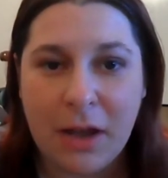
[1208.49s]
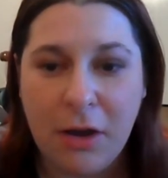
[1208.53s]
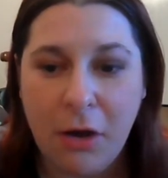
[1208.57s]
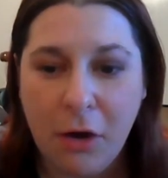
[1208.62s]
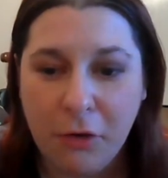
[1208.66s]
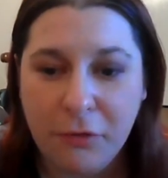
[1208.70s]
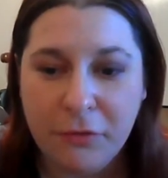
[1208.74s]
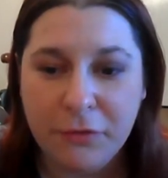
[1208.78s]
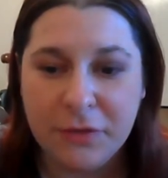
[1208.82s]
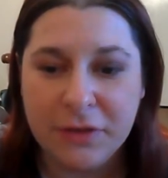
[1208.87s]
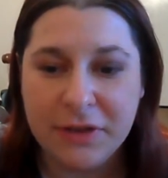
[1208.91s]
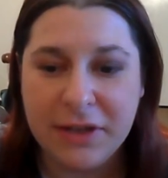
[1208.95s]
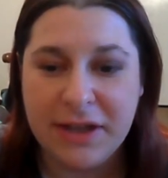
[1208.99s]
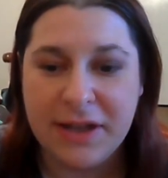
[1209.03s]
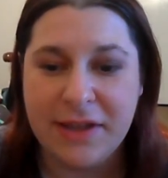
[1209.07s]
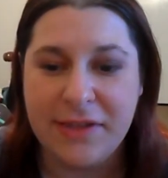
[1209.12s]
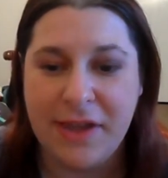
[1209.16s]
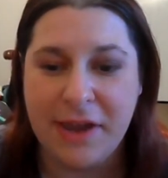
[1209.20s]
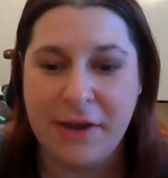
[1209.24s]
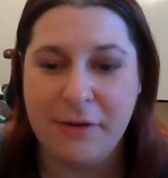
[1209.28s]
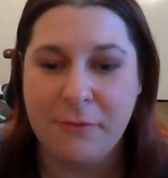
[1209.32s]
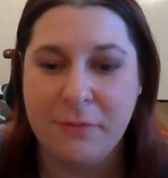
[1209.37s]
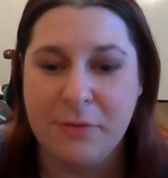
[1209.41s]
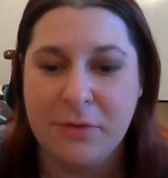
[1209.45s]
hopefully
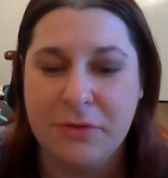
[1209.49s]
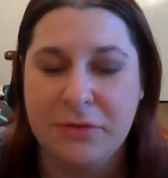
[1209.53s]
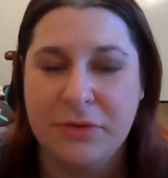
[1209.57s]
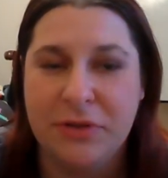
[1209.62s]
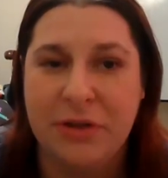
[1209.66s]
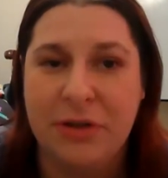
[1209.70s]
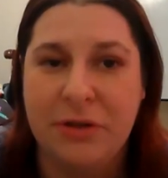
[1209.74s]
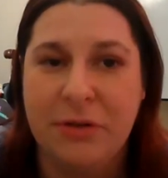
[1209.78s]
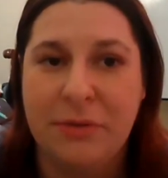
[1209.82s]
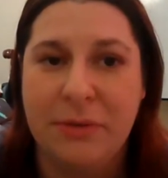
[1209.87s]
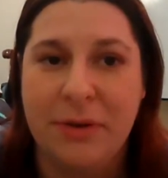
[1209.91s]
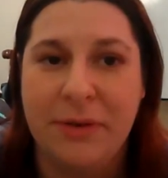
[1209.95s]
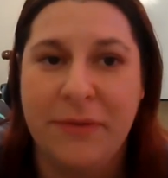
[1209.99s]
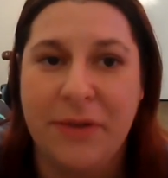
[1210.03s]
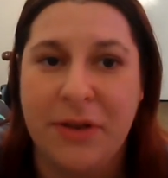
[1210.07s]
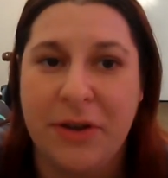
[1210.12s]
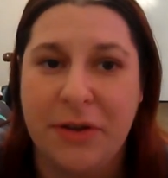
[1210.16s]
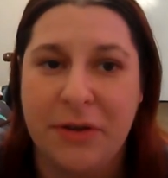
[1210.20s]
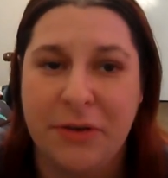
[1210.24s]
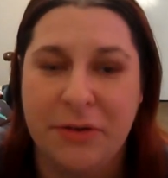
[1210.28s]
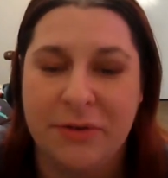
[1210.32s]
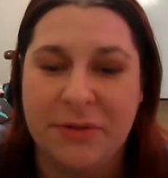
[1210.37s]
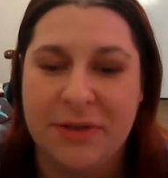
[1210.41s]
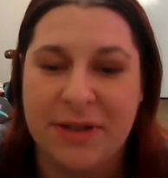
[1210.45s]
they will do
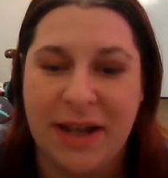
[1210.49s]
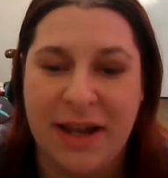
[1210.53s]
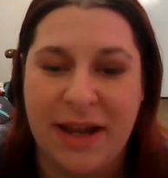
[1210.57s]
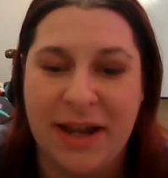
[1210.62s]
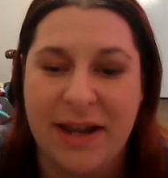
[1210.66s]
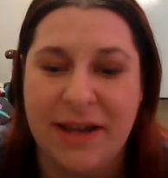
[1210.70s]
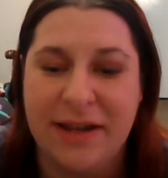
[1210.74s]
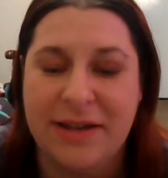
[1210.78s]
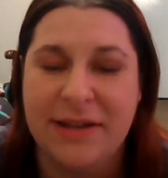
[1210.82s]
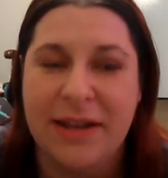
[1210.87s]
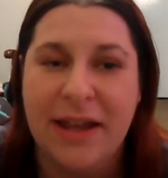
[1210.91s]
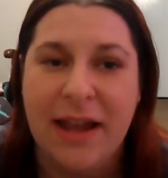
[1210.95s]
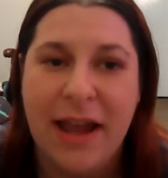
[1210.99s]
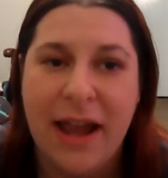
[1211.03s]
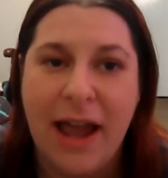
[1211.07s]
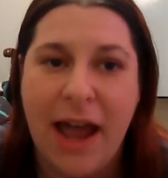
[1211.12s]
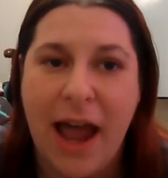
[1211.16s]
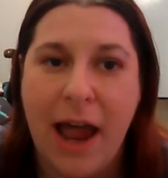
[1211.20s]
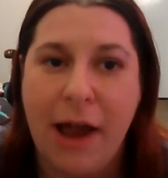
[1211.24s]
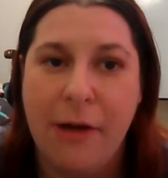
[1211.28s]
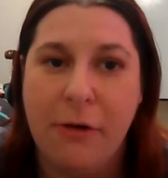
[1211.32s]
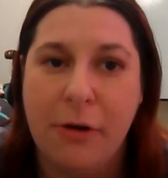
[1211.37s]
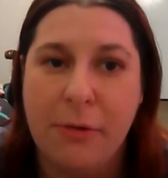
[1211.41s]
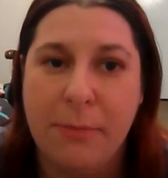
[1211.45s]
reviews, and
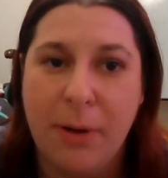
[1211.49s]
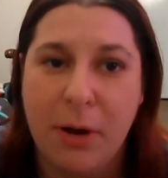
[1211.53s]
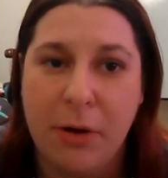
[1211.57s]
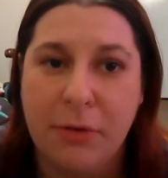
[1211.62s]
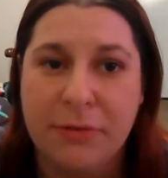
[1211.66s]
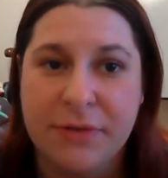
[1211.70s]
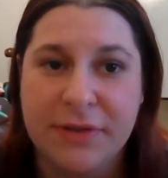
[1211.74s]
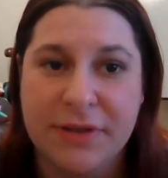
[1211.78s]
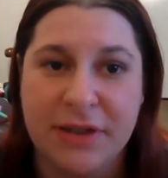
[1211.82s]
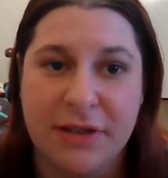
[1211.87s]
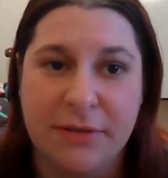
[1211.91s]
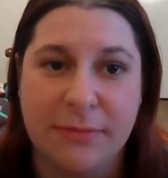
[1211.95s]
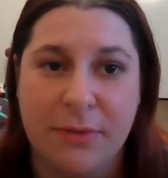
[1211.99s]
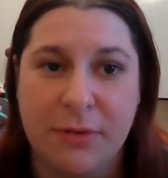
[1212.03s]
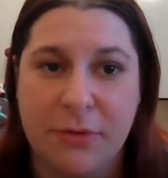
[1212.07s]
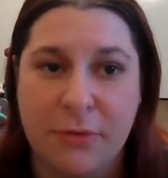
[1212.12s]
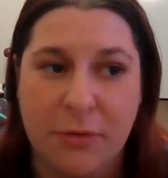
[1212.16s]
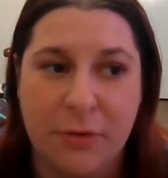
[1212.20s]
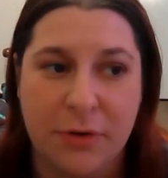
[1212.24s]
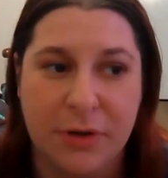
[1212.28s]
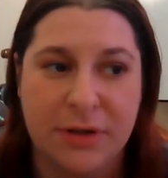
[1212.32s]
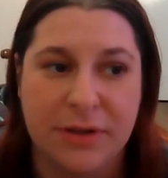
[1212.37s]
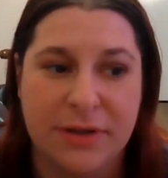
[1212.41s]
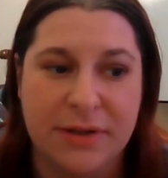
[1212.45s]
I will post them, of
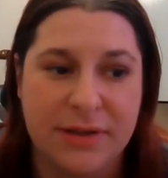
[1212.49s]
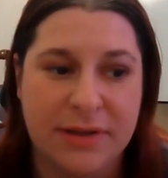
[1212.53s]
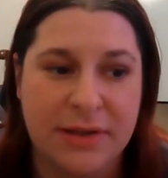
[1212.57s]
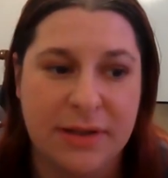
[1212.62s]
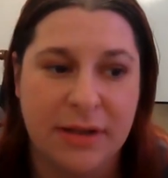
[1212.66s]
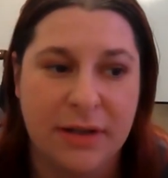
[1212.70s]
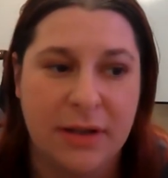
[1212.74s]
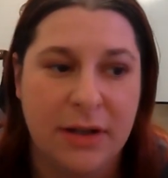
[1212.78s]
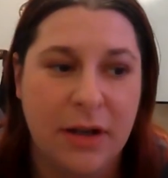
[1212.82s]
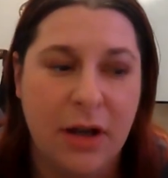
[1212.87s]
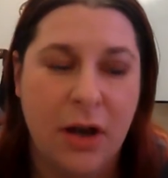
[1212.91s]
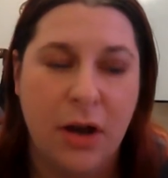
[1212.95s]
course,